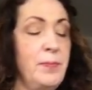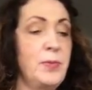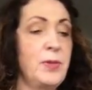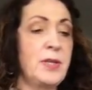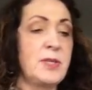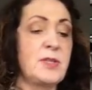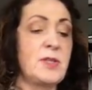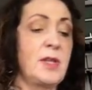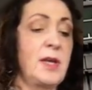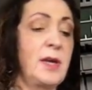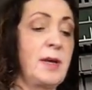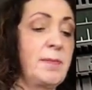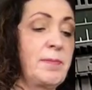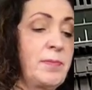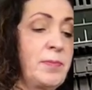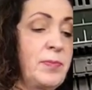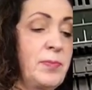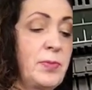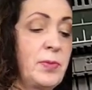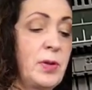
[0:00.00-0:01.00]
This thing.
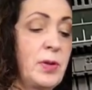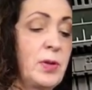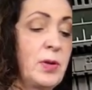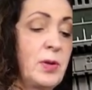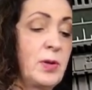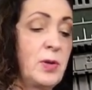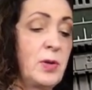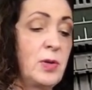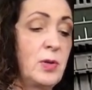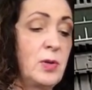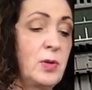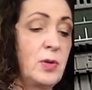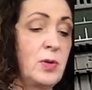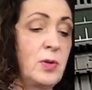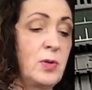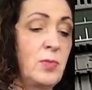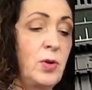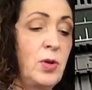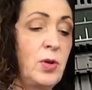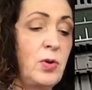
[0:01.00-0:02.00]

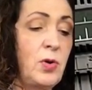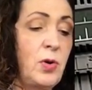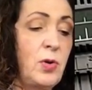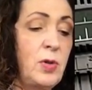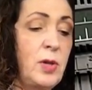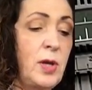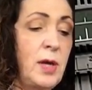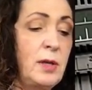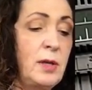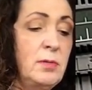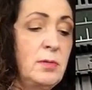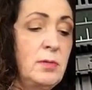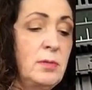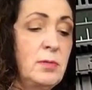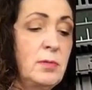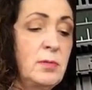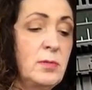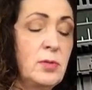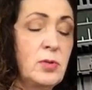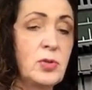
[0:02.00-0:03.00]
What do you call that?
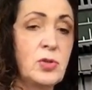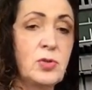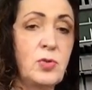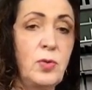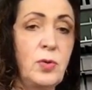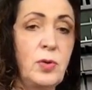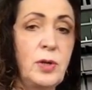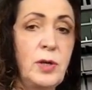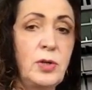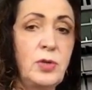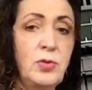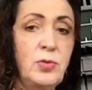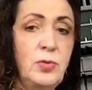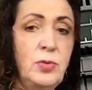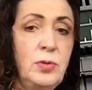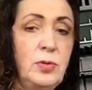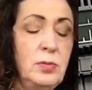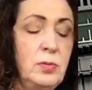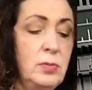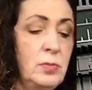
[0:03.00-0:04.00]
Scoring
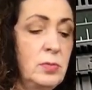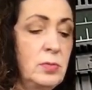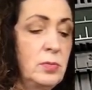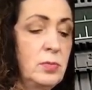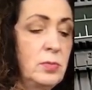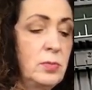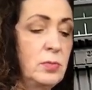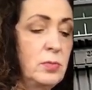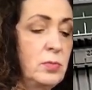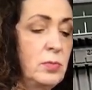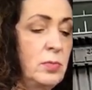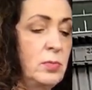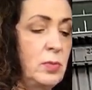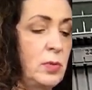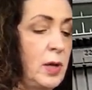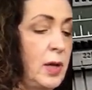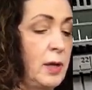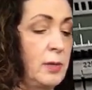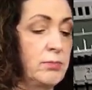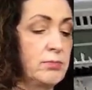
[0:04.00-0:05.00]
tool?
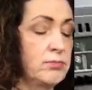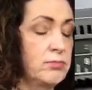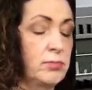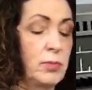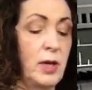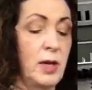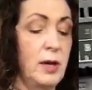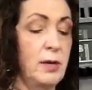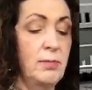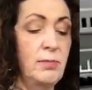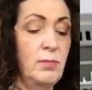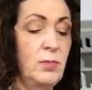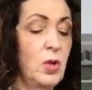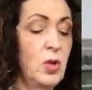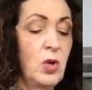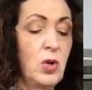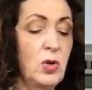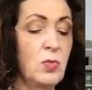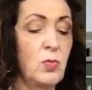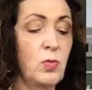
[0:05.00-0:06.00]
Yeah.
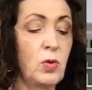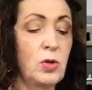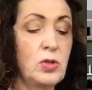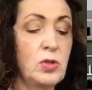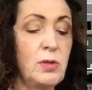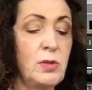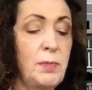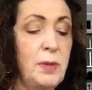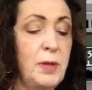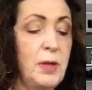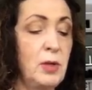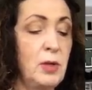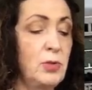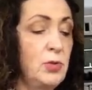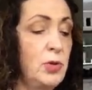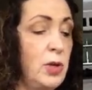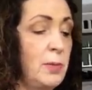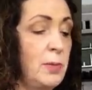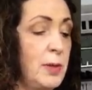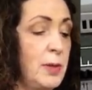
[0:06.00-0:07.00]
Words have been
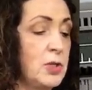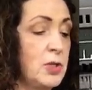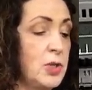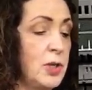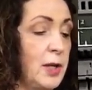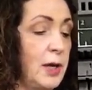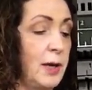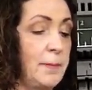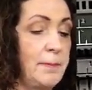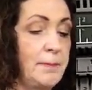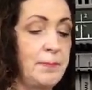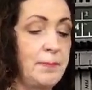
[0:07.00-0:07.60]
eluding me today.